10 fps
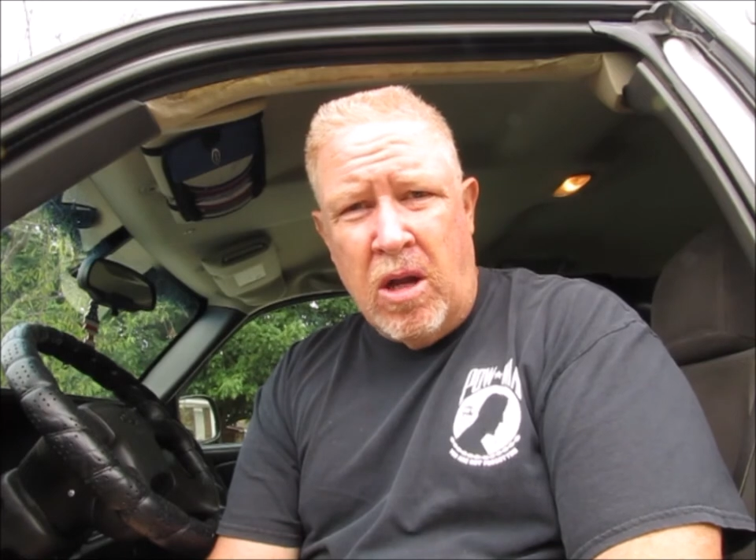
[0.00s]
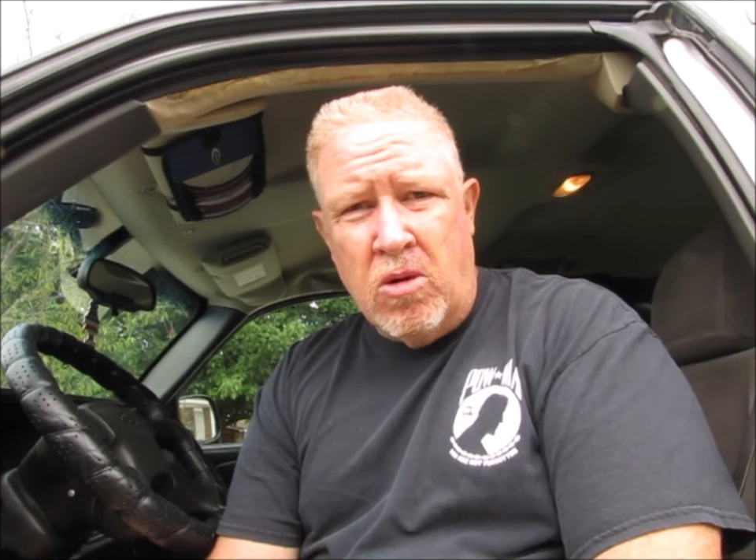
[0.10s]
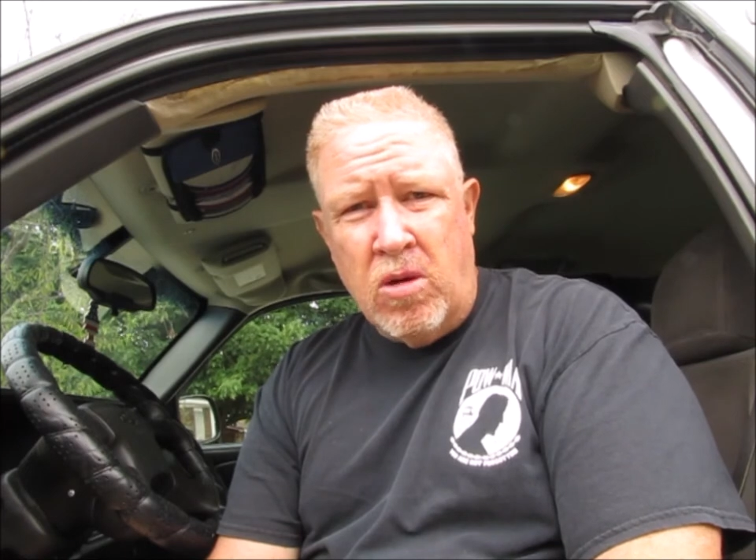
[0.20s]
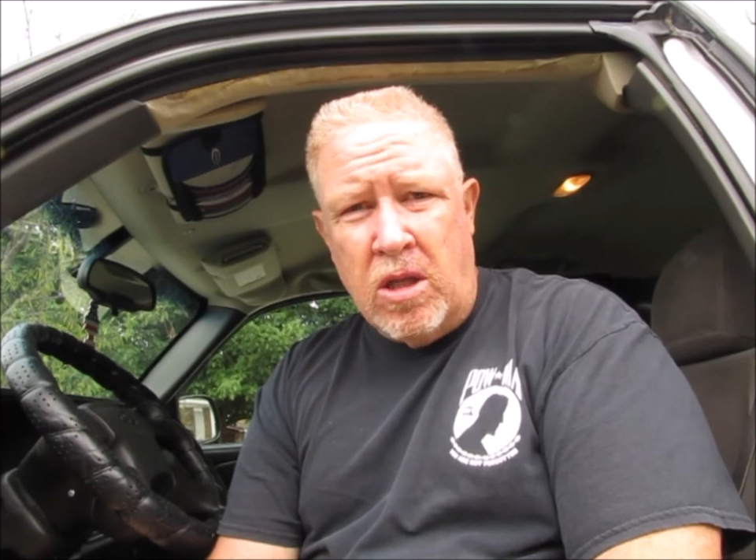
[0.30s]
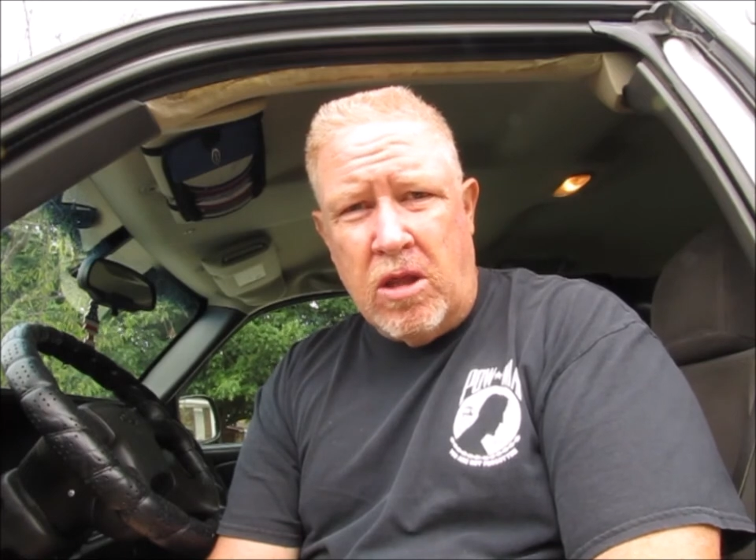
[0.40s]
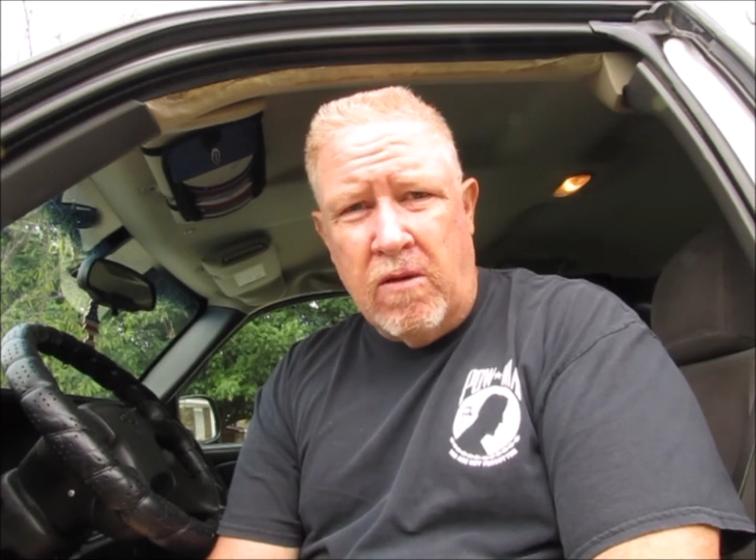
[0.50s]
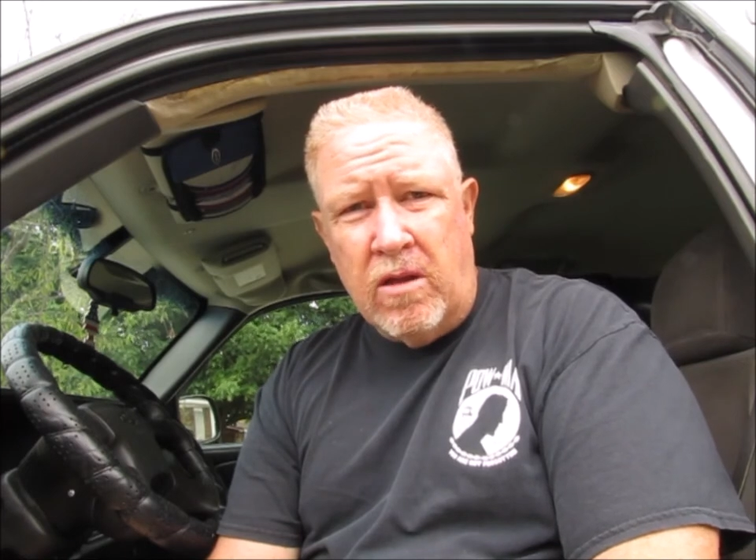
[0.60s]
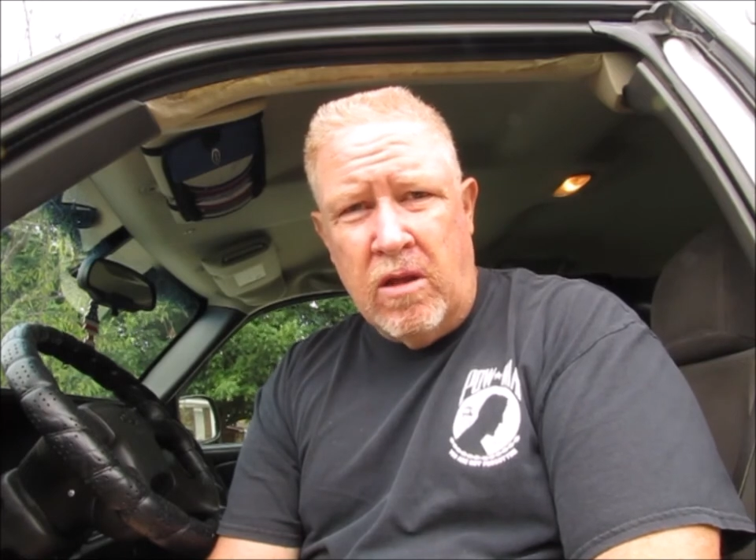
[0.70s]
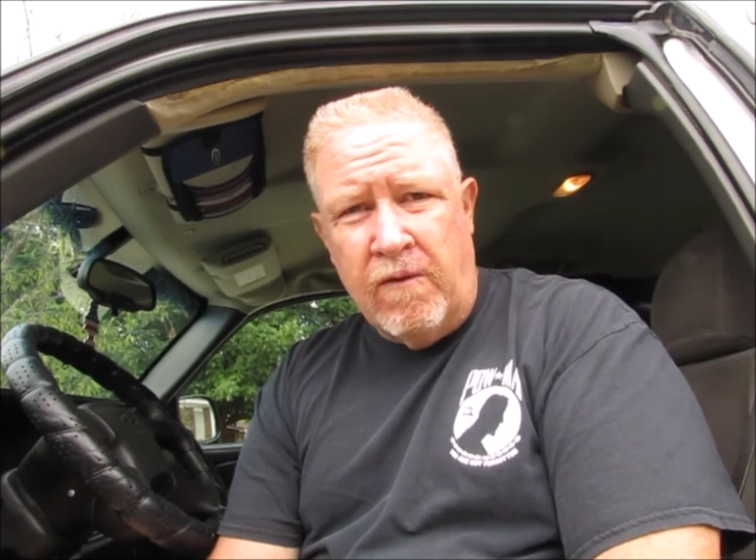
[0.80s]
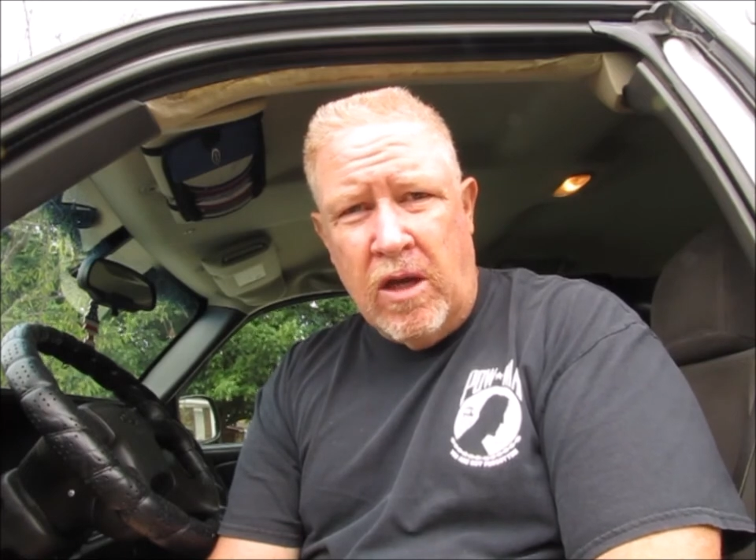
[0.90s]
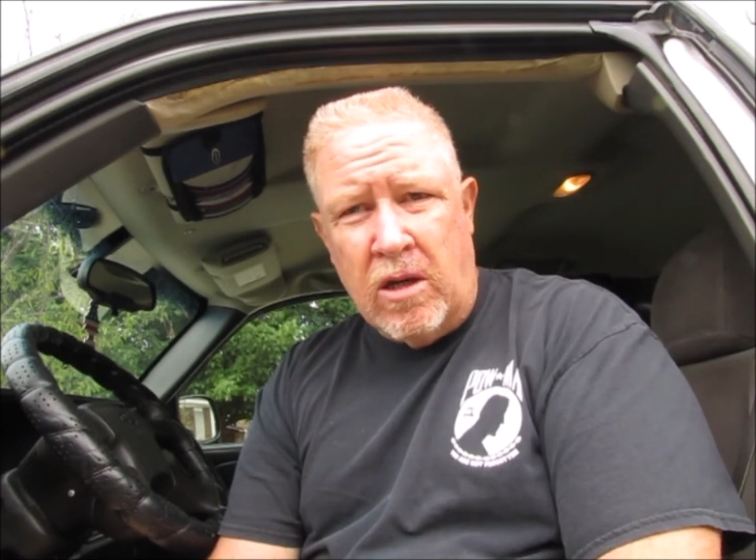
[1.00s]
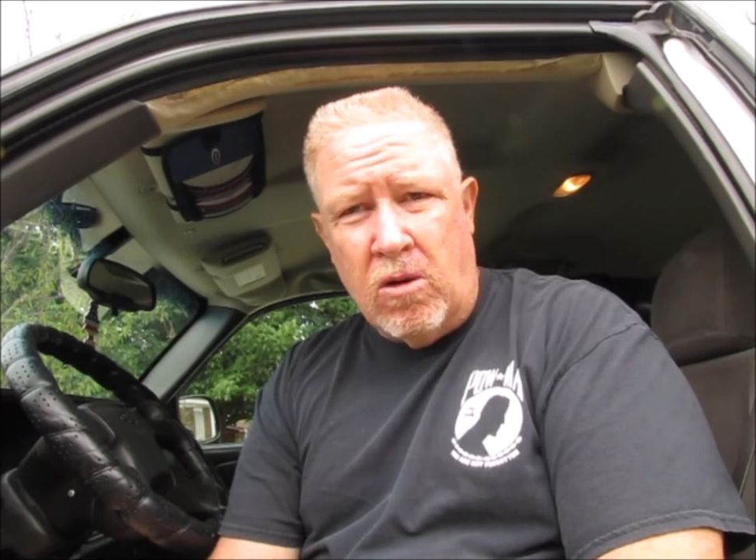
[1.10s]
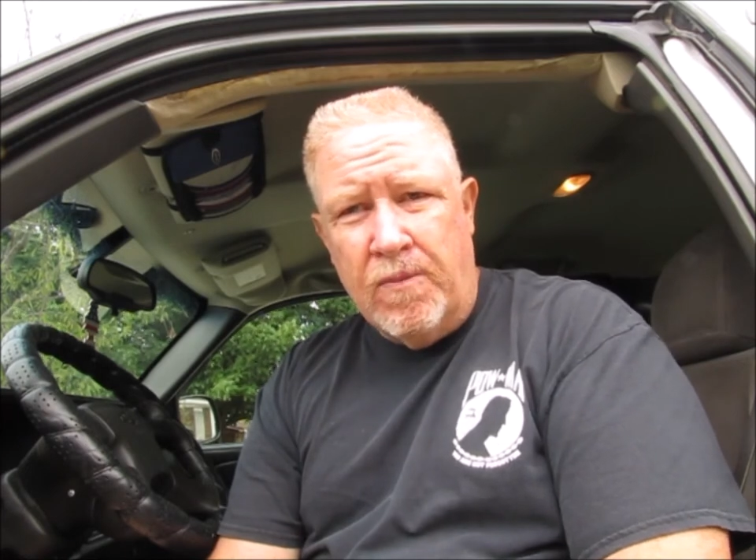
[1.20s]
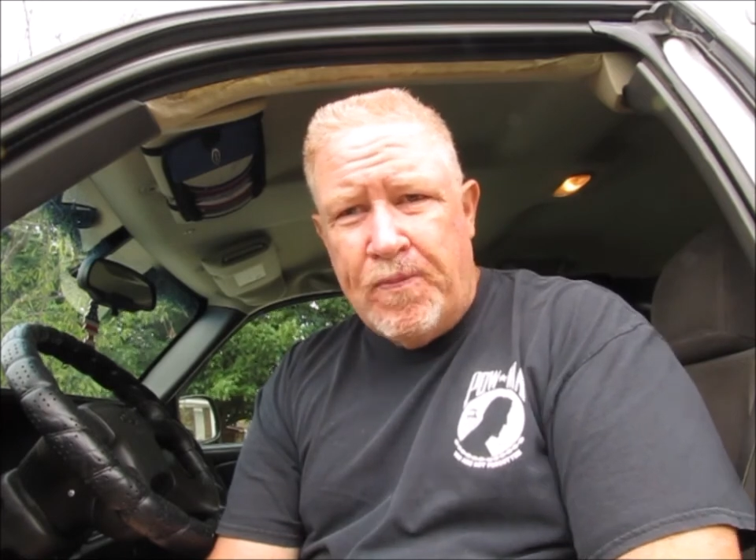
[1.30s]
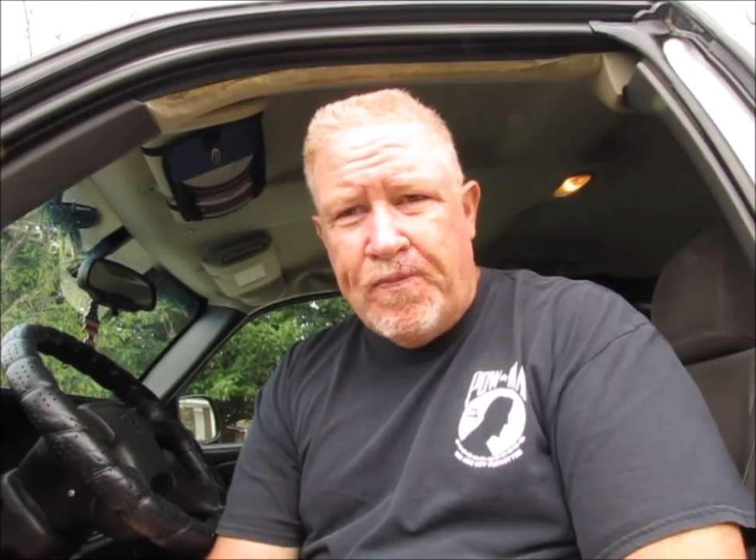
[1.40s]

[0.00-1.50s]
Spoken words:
underneath the vehicle.